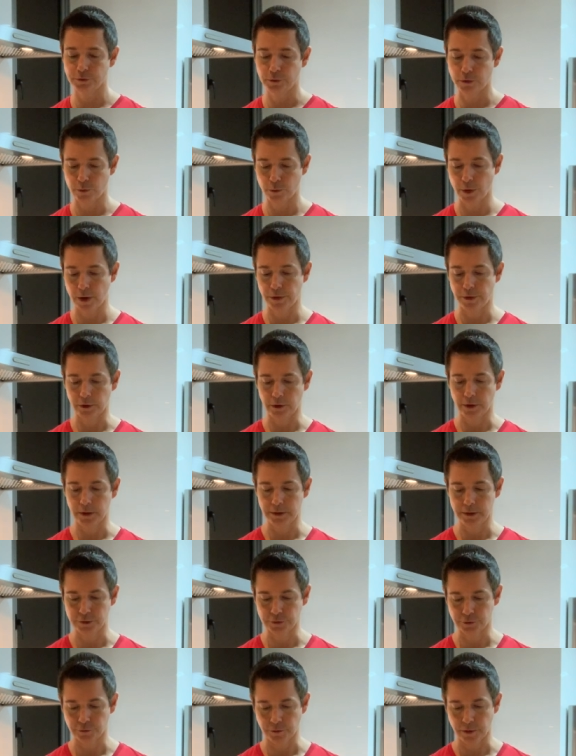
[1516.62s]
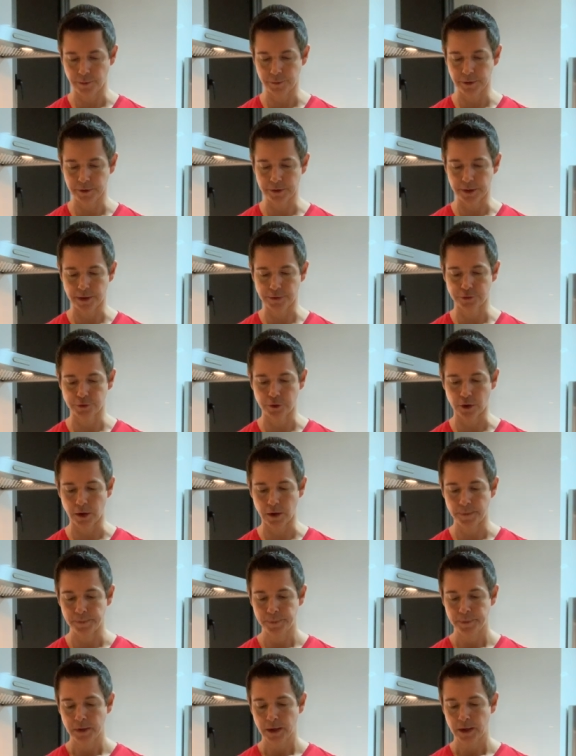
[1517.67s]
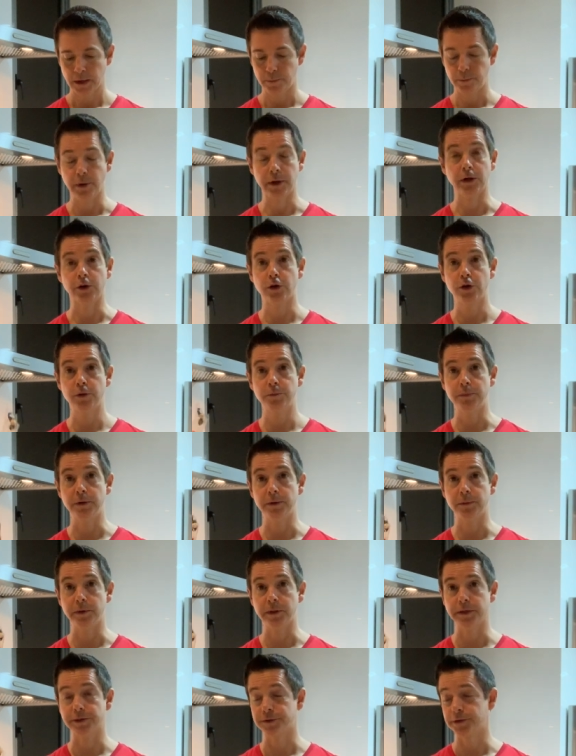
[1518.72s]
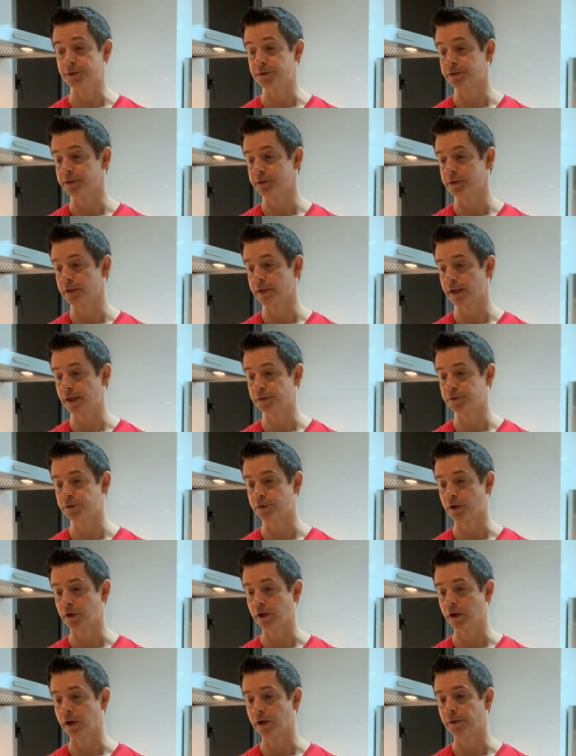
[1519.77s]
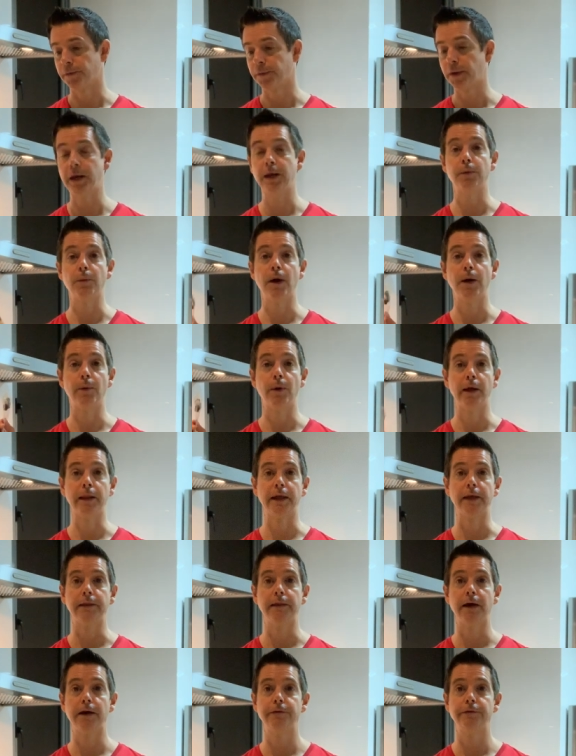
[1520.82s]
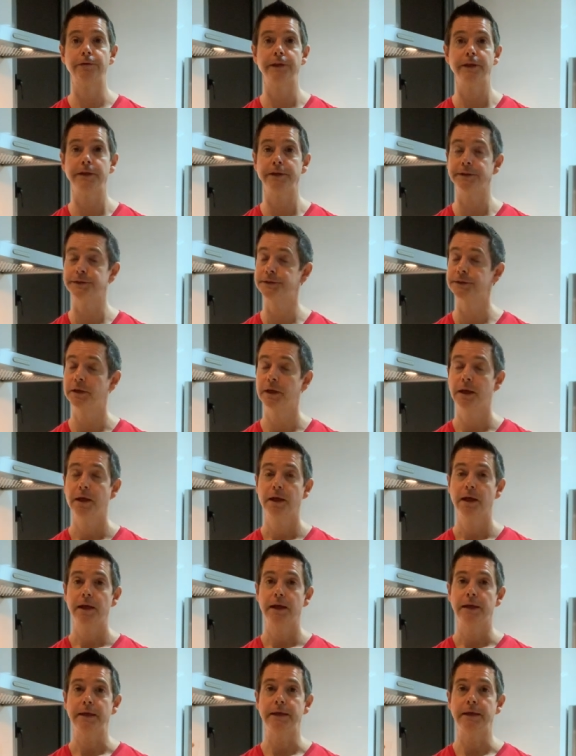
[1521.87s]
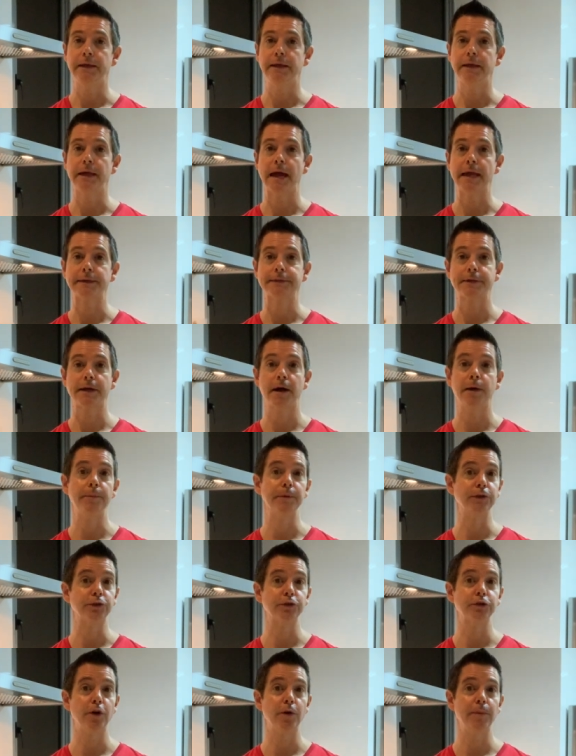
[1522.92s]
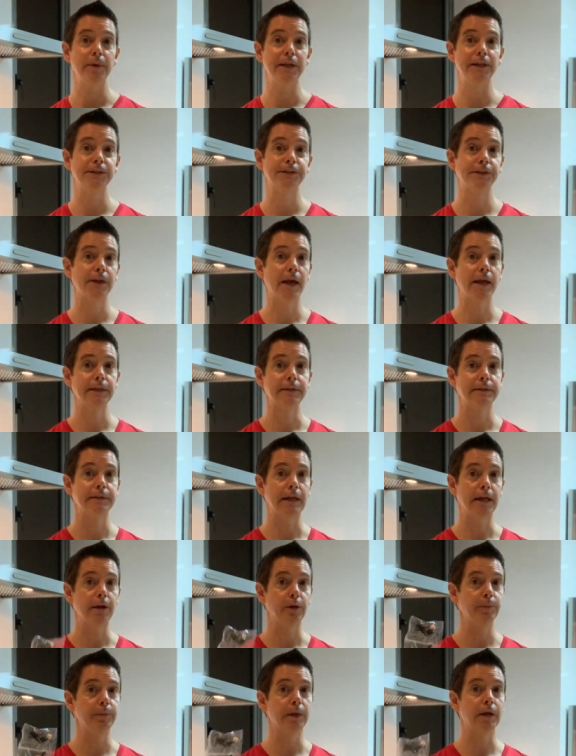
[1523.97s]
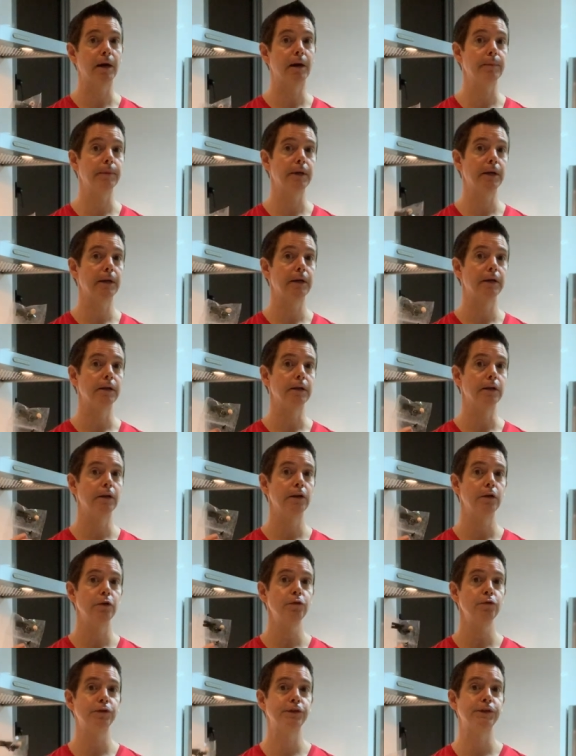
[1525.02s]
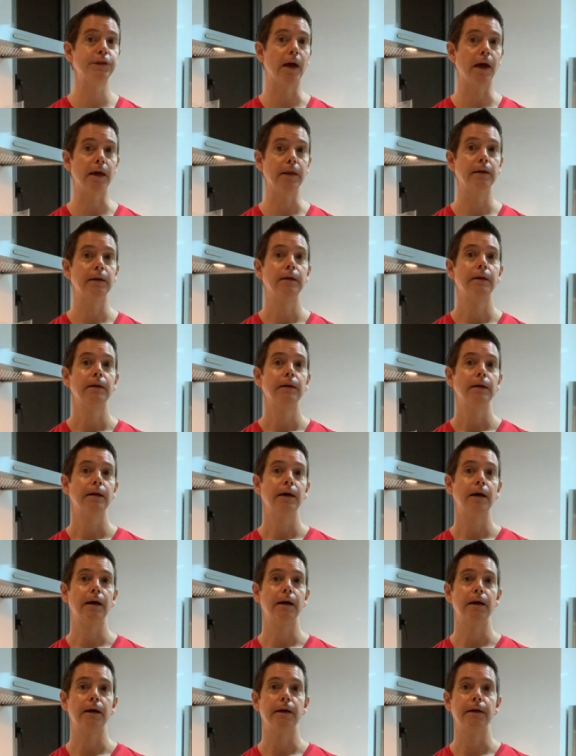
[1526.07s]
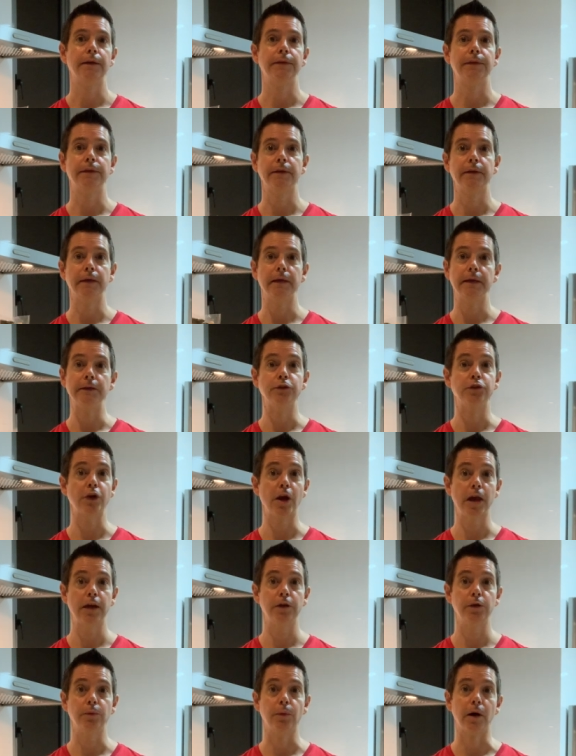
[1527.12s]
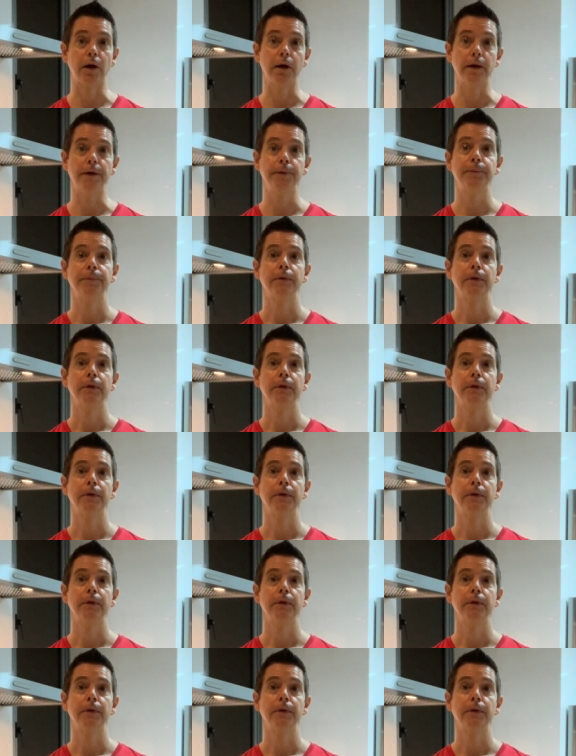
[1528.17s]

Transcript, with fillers: or whether it is from the Death Star but it could be because this is the Death Star Gunner. Anyway, while I love these, he has come in so many sets, and he'll be coming in a new set uh, the, in January,